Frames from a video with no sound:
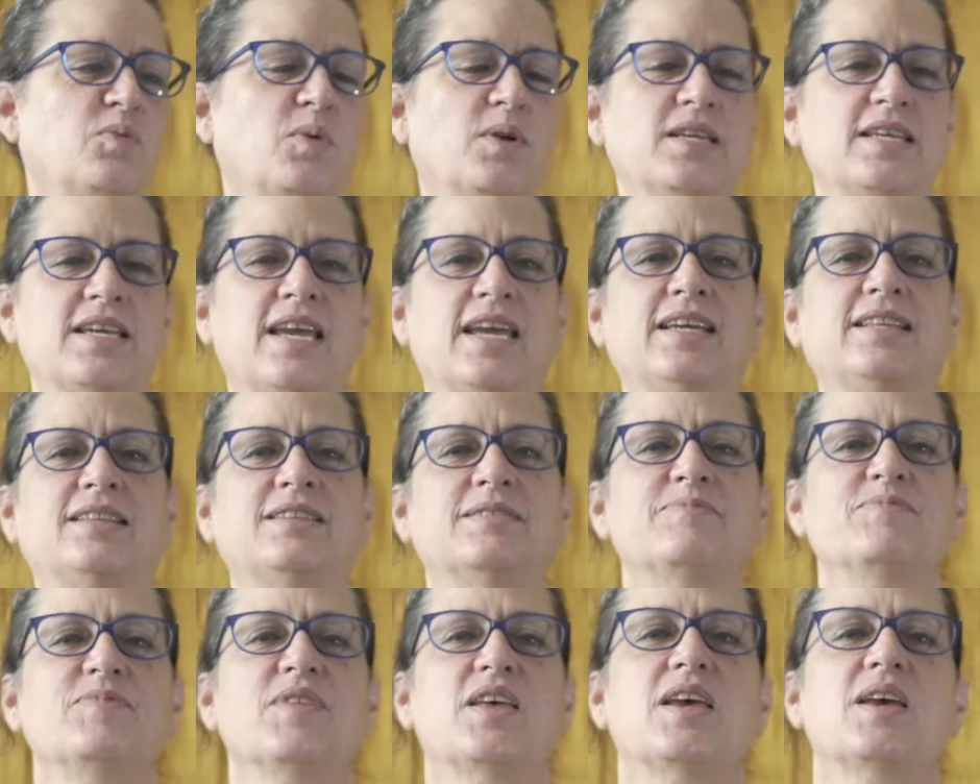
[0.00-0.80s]
28th,
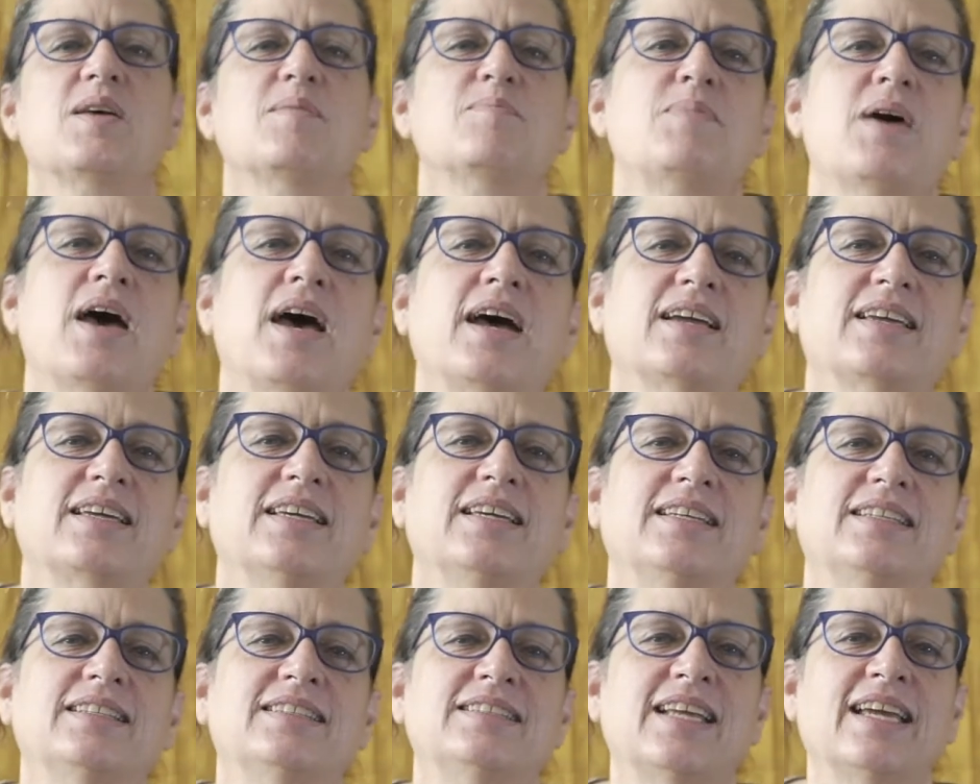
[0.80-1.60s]
back
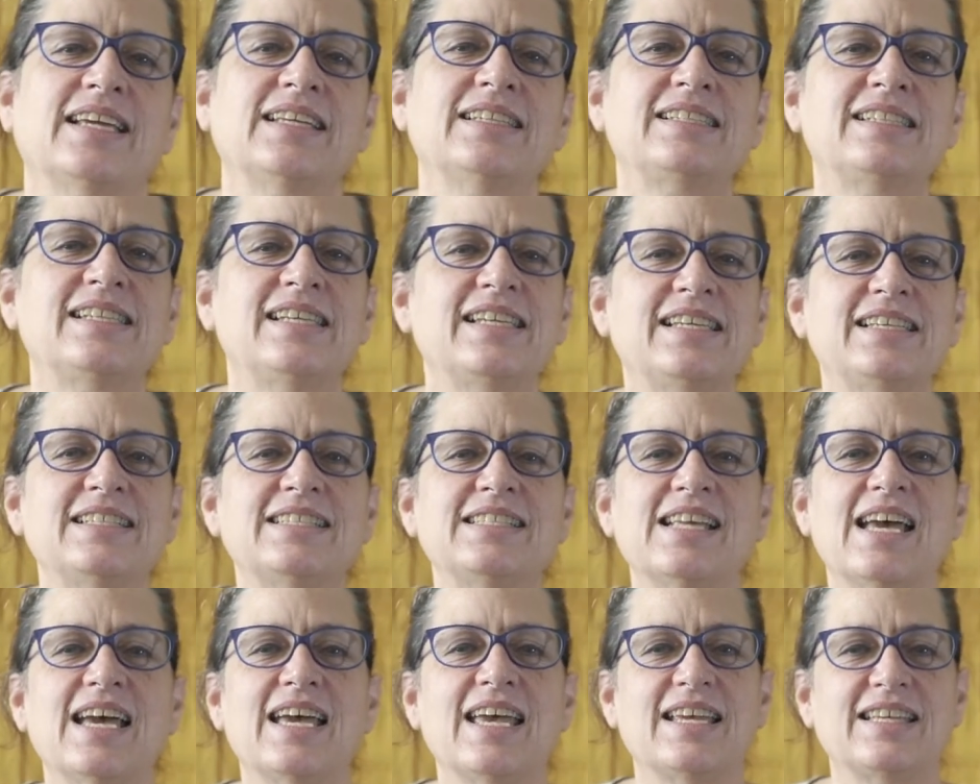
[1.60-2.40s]
in
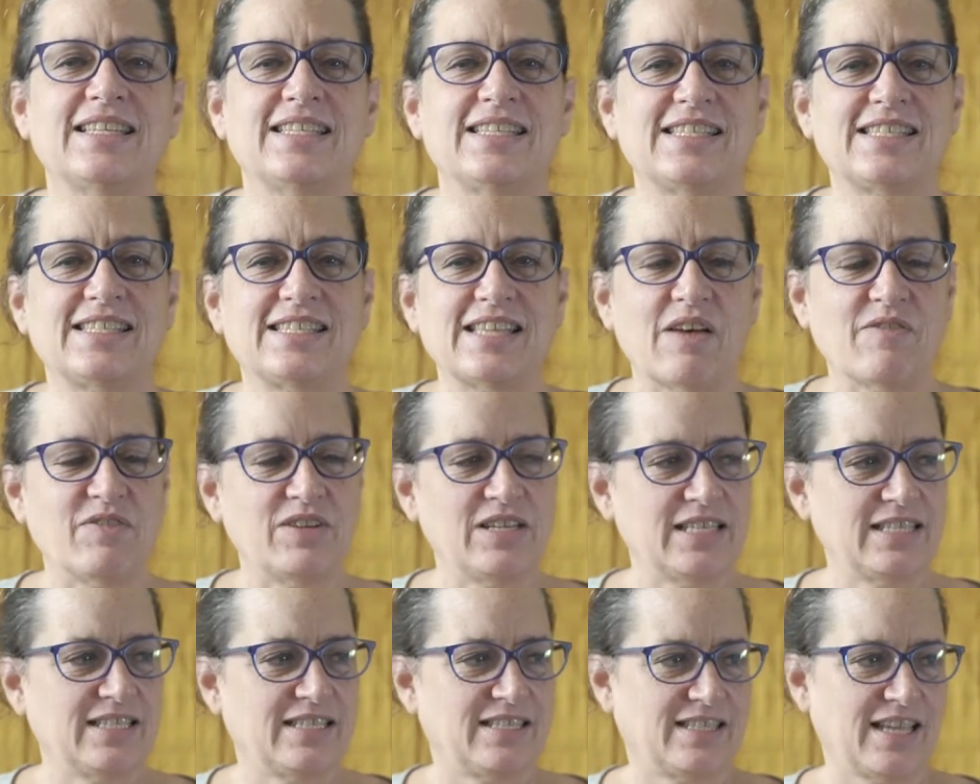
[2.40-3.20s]

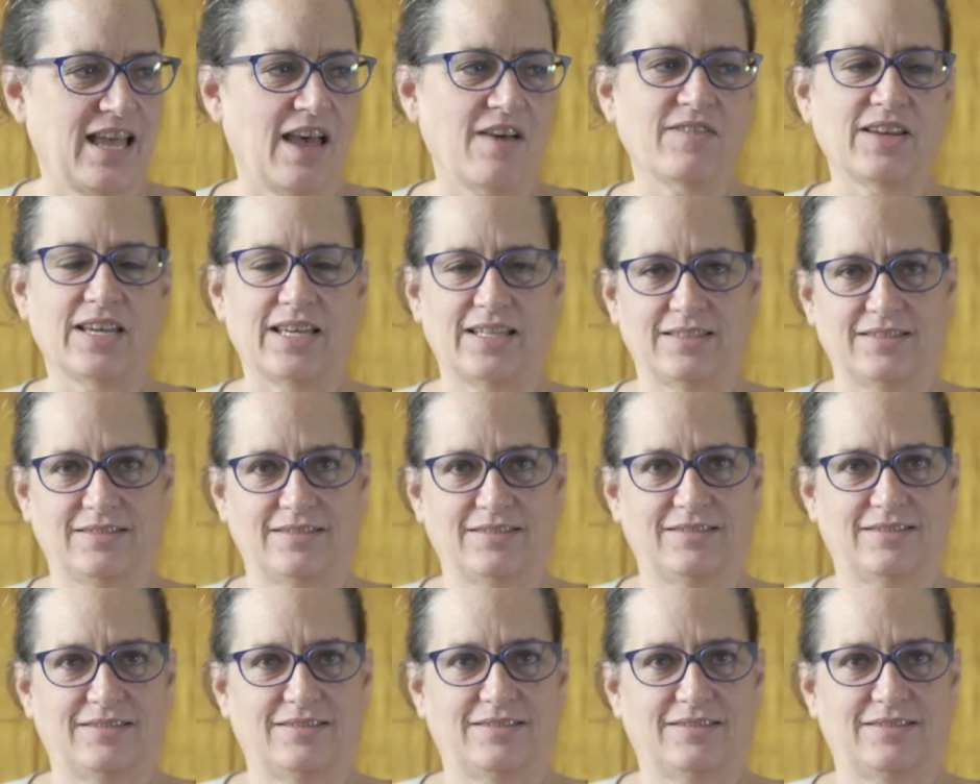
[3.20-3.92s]
1977.